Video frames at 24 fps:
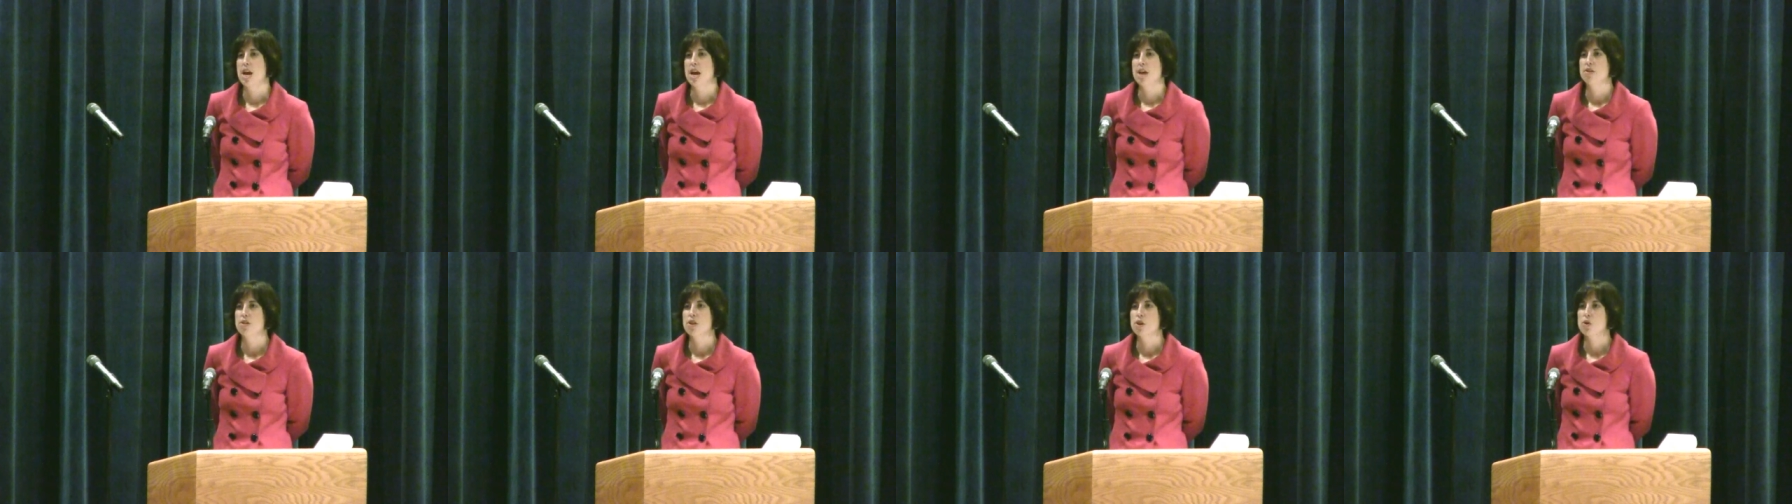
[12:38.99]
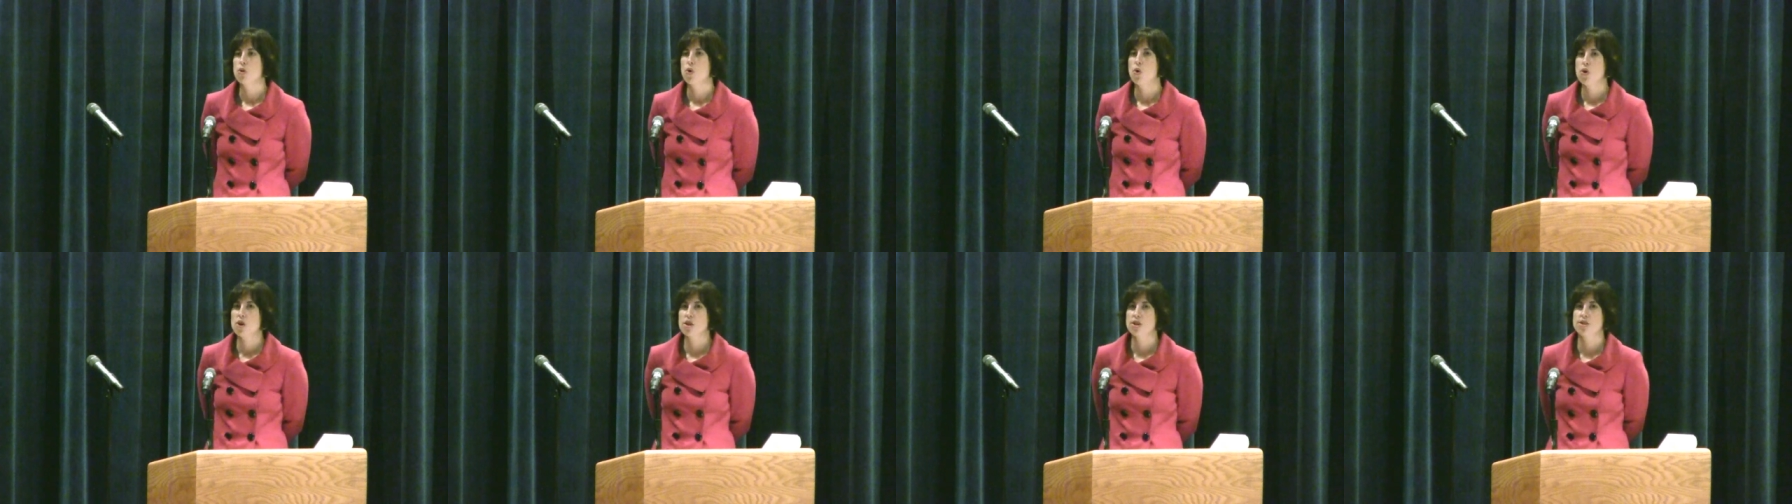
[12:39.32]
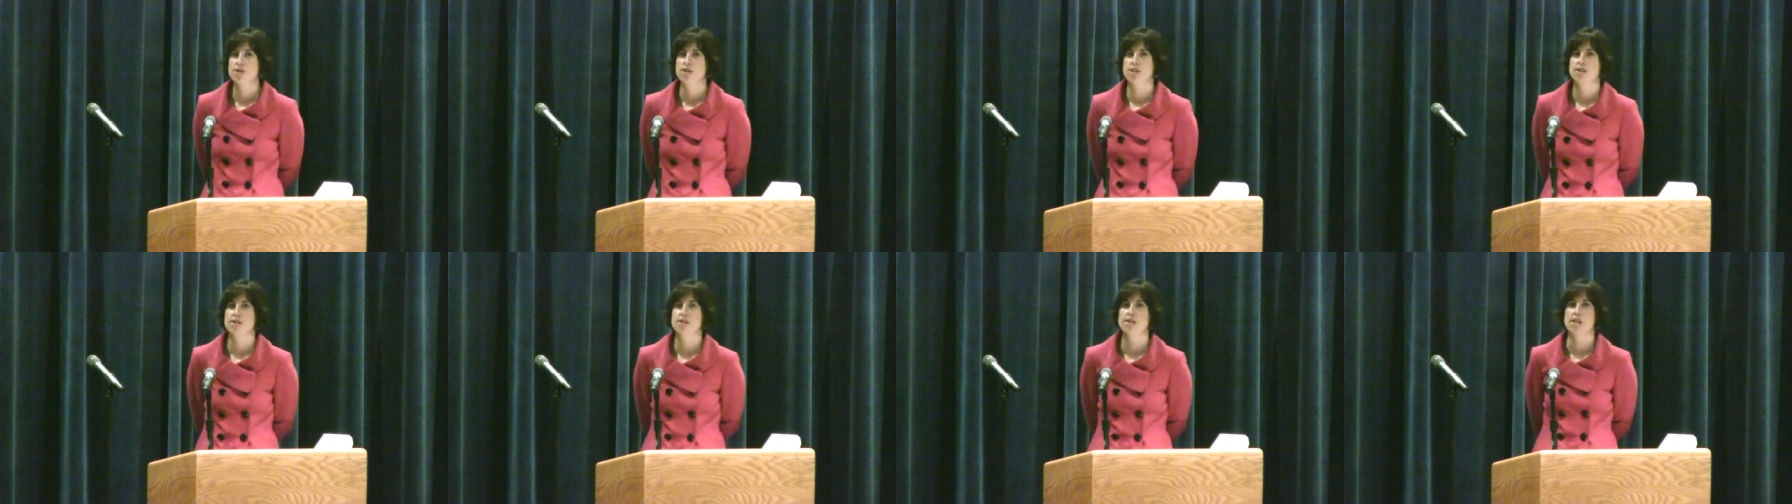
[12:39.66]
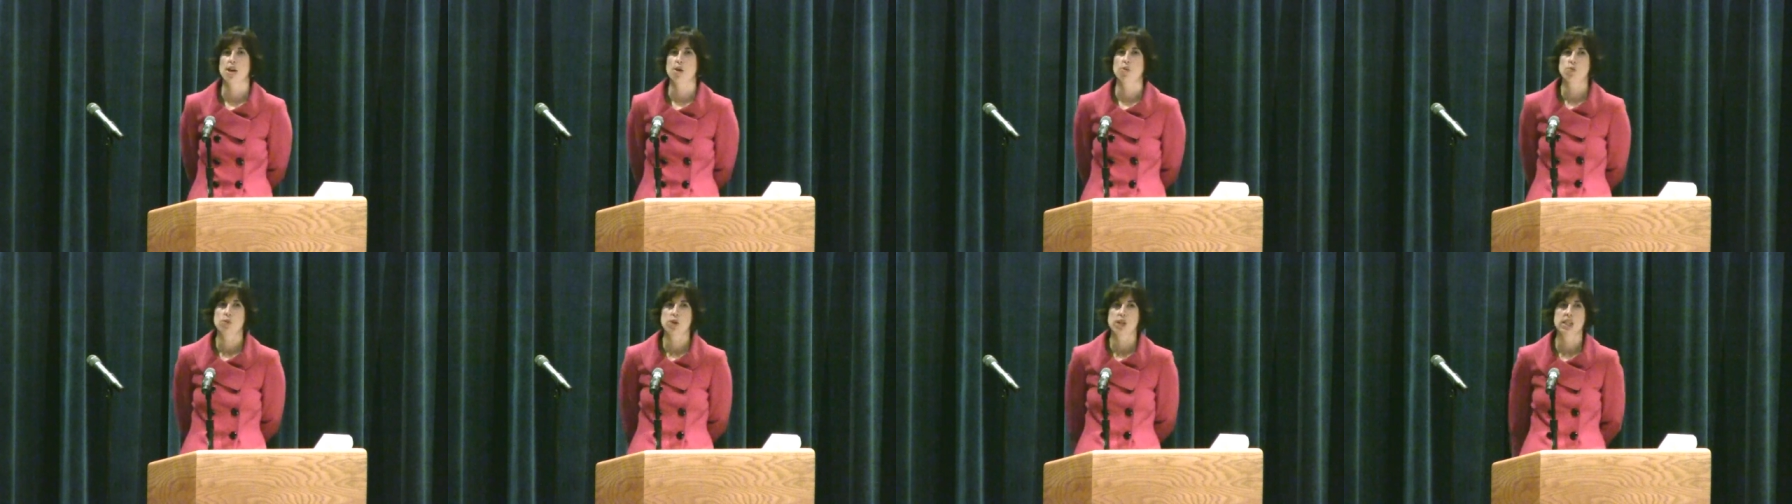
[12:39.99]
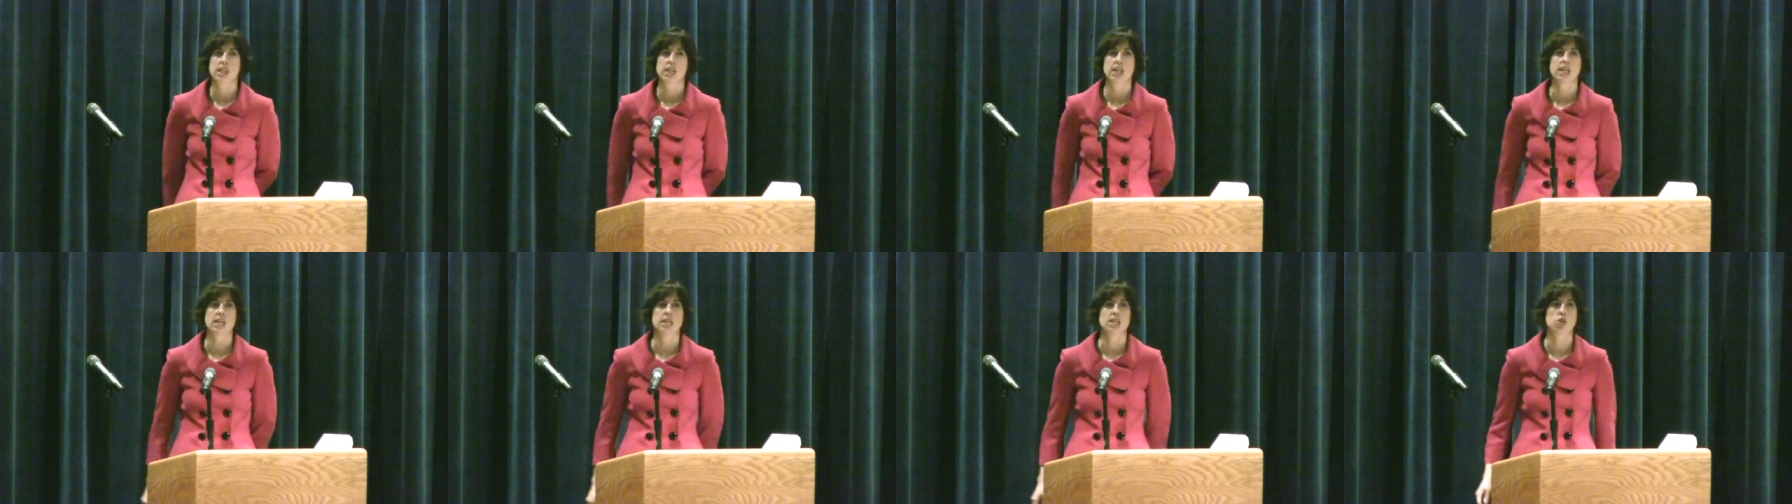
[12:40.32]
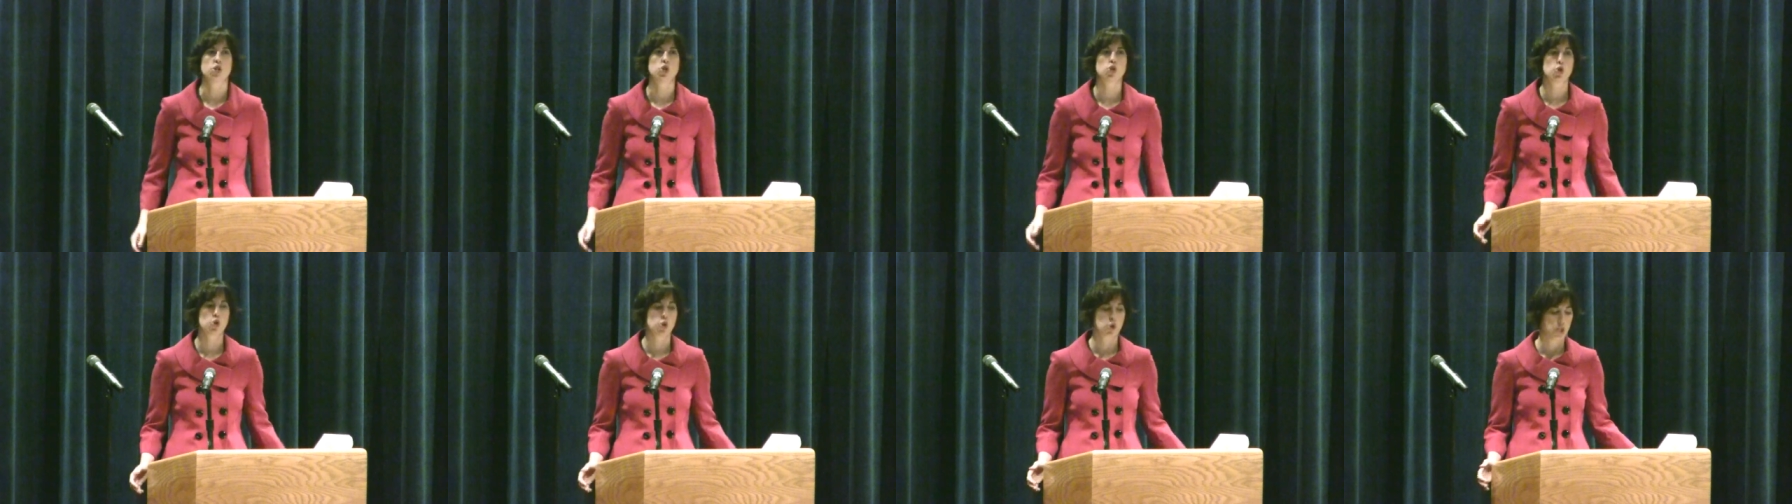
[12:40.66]
and the courses that really
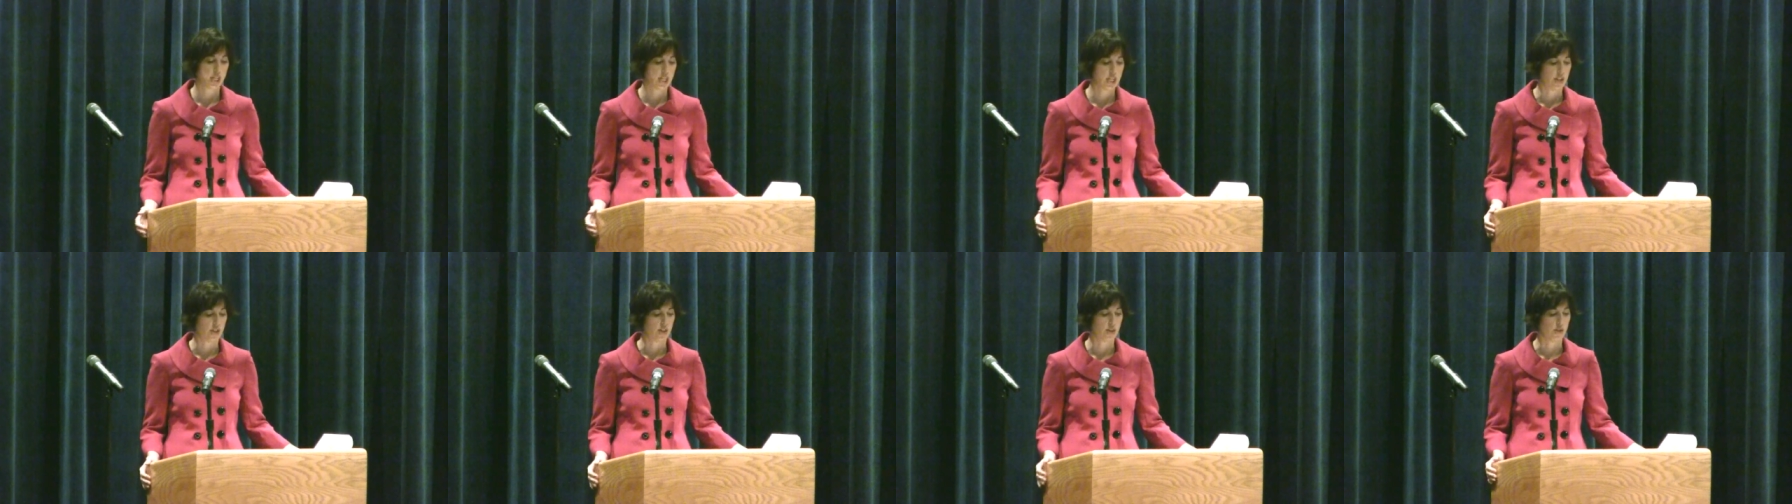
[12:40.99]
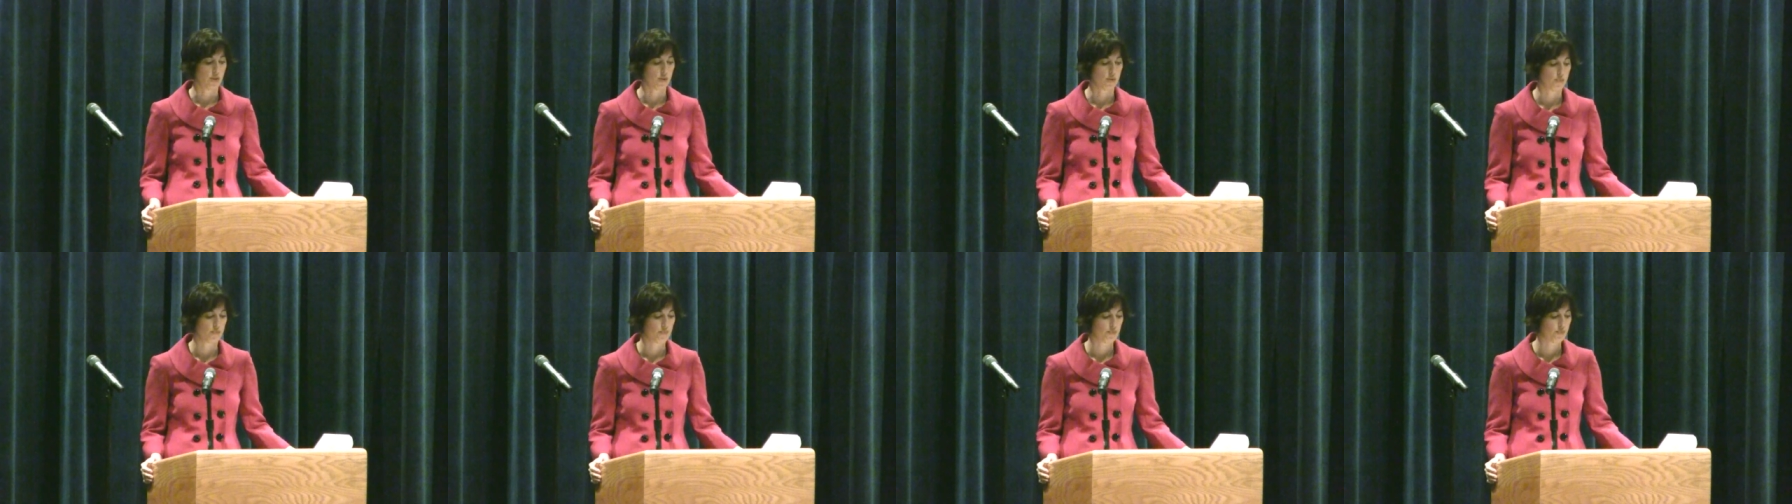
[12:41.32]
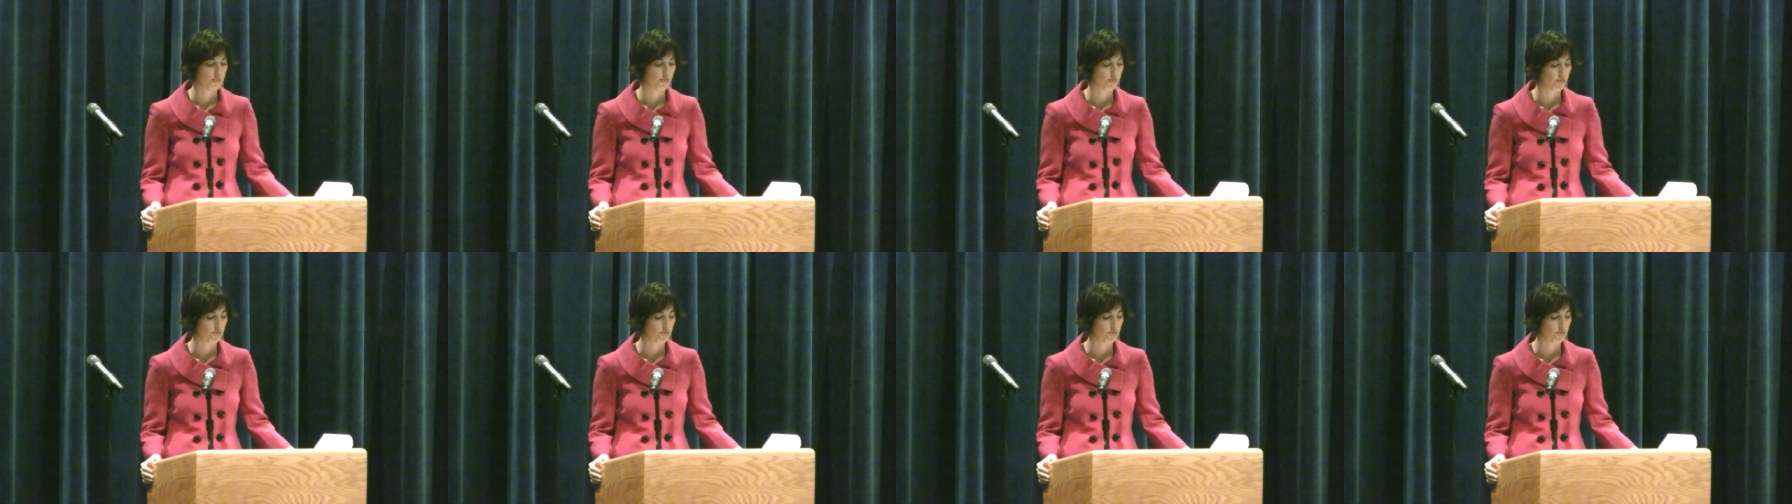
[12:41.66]
intrigue you.